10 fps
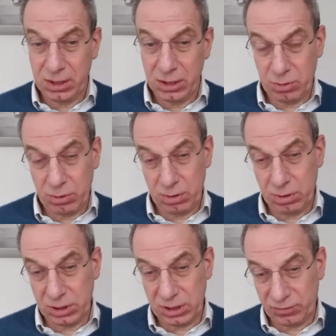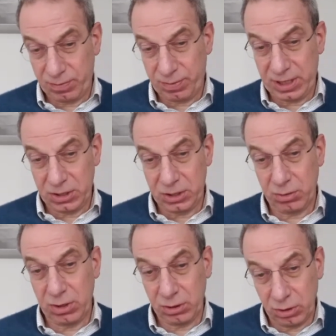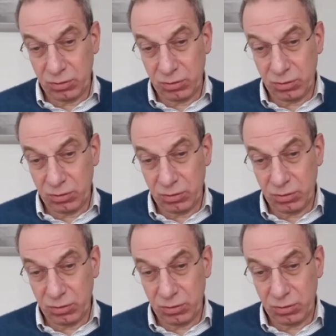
because it's for patients who are in a good